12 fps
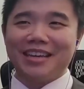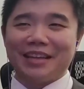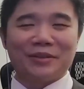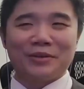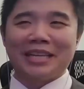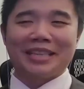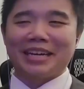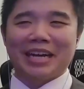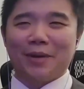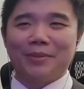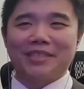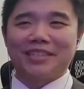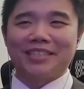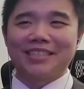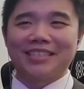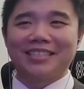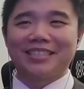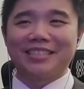and they're not that competent.
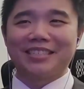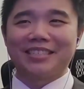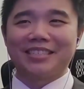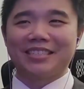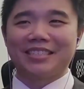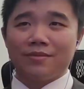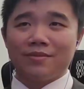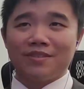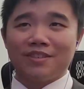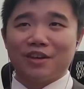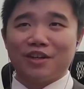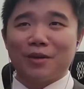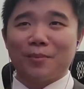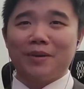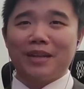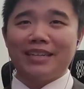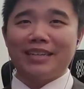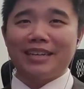They're gonna
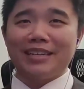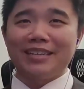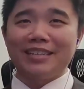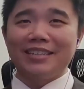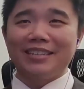blend in.